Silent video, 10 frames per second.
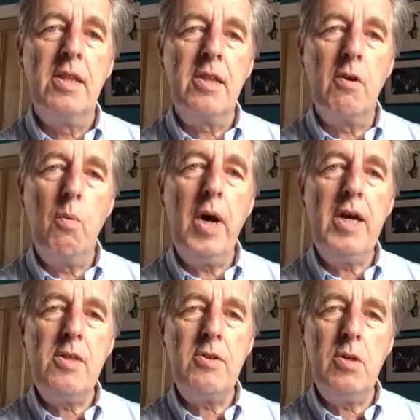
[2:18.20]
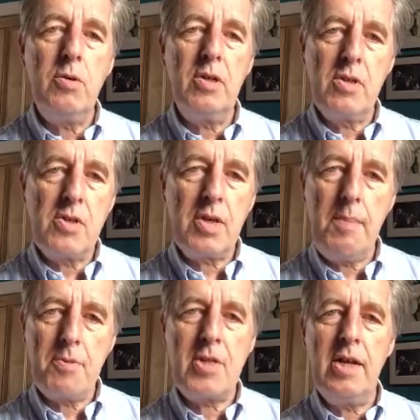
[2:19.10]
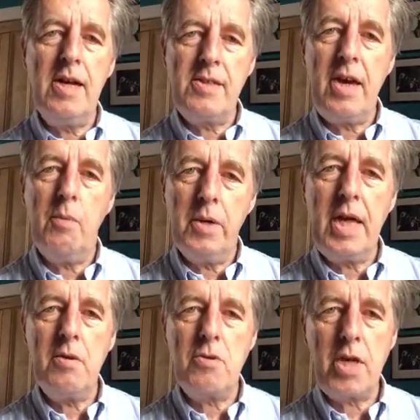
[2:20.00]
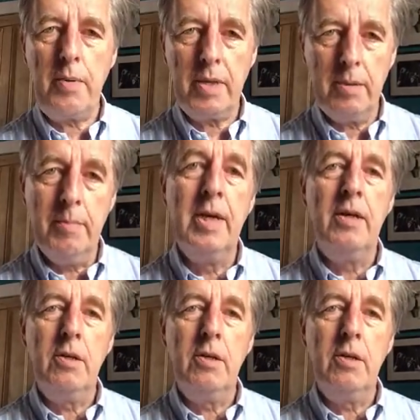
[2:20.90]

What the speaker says: there are ways that you can skip slides out without showing them.